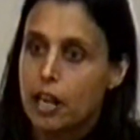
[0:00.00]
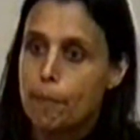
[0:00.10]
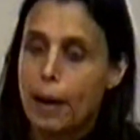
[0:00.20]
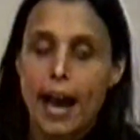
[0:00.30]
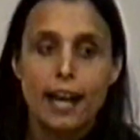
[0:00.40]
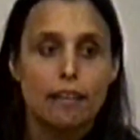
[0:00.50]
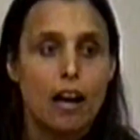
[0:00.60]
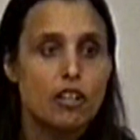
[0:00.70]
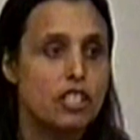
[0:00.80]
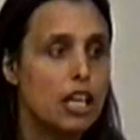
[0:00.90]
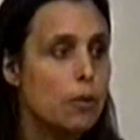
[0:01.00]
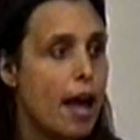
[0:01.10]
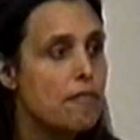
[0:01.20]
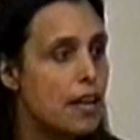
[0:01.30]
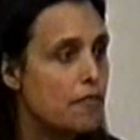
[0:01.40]
You know, by and large, they don't
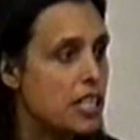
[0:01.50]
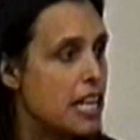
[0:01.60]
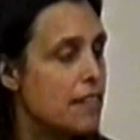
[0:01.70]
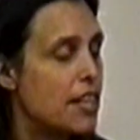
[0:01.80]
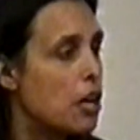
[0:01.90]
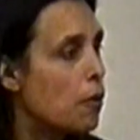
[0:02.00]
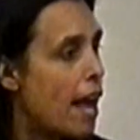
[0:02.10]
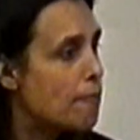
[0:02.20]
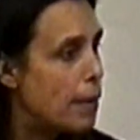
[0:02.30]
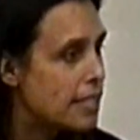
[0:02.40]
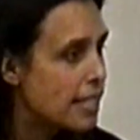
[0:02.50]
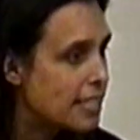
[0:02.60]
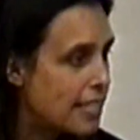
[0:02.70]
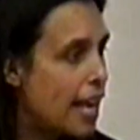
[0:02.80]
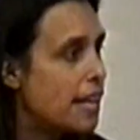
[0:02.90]
have enough to eat. They don't have basic
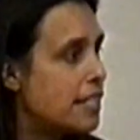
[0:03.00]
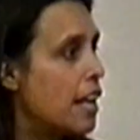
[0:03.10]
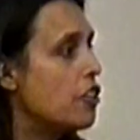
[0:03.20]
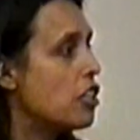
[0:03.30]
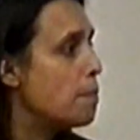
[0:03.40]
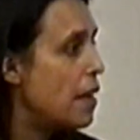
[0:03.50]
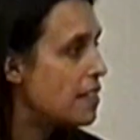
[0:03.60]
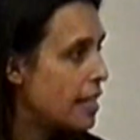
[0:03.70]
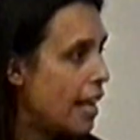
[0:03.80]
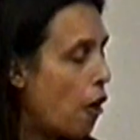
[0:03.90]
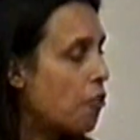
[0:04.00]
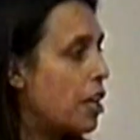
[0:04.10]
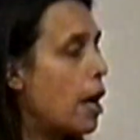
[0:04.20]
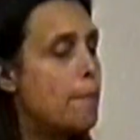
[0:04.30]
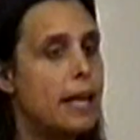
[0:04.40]
sanitation, basic
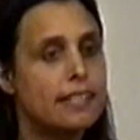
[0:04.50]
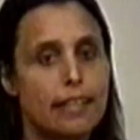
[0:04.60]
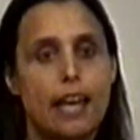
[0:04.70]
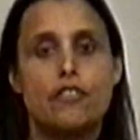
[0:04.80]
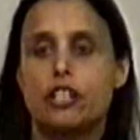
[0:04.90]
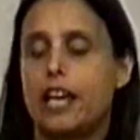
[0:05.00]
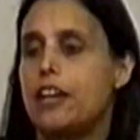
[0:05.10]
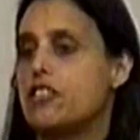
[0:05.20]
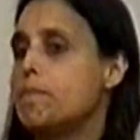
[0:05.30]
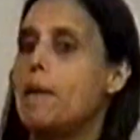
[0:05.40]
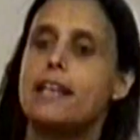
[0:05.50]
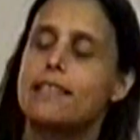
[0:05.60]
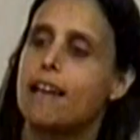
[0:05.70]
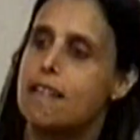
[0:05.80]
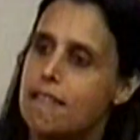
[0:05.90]
health care, basic education,
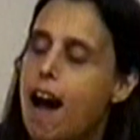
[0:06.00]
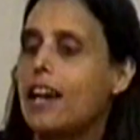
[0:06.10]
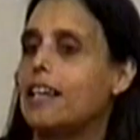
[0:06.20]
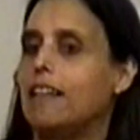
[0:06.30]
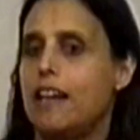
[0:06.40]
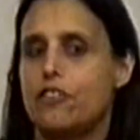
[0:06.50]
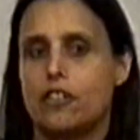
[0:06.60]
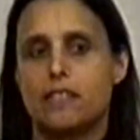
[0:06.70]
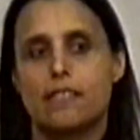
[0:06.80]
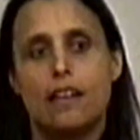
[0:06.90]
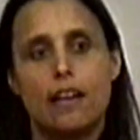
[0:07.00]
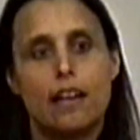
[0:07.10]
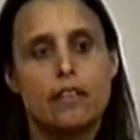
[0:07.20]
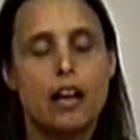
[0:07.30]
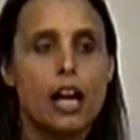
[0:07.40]
basic inoculations.
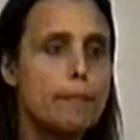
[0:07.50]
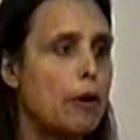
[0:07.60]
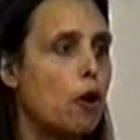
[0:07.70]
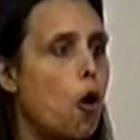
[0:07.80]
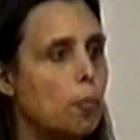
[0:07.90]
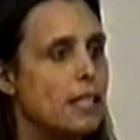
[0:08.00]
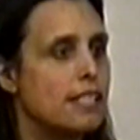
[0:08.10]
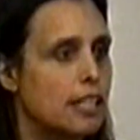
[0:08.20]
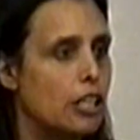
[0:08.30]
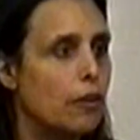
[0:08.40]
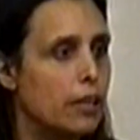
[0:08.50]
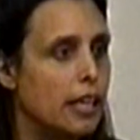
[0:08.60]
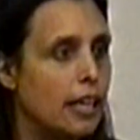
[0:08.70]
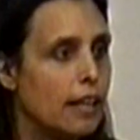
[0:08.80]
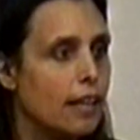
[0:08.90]
Talk about homeland
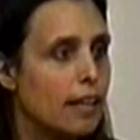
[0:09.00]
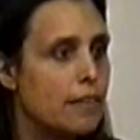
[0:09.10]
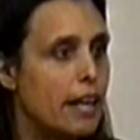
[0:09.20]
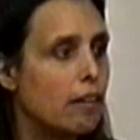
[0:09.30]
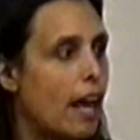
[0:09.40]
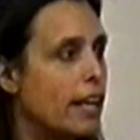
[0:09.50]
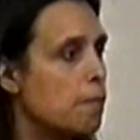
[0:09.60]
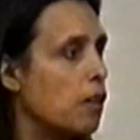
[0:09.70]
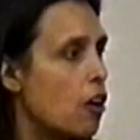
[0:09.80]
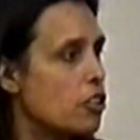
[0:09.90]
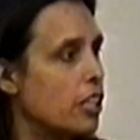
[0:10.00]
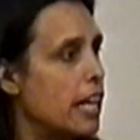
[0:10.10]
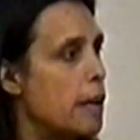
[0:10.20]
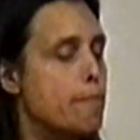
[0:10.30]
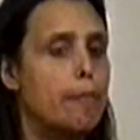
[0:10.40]
security. They're like
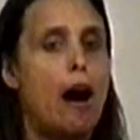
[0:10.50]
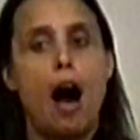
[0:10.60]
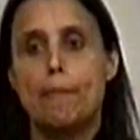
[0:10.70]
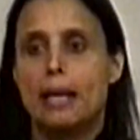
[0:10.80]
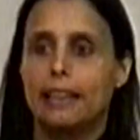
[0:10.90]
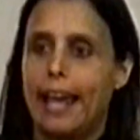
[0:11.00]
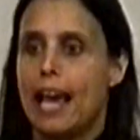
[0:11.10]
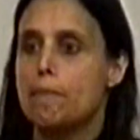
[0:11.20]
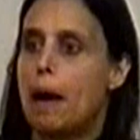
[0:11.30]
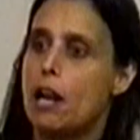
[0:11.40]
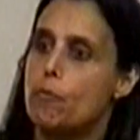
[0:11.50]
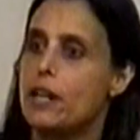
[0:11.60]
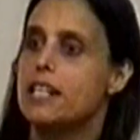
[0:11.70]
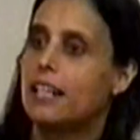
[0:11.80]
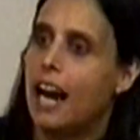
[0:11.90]
largely in bomb and
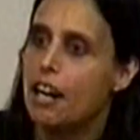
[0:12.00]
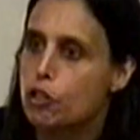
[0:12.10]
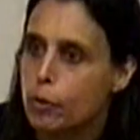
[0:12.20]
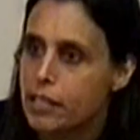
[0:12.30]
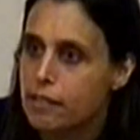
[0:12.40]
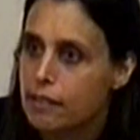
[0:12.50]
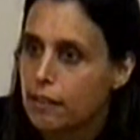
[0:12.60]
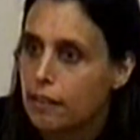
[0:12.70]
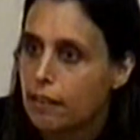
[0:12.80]
landmine-ridden countries.